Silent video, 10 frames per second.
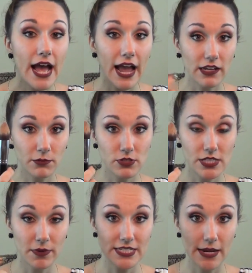I am
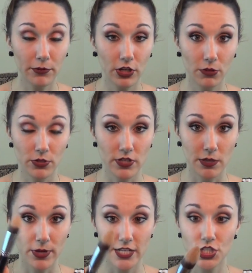using my Tapered
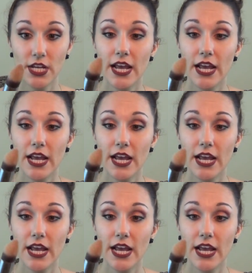Kabuki brush.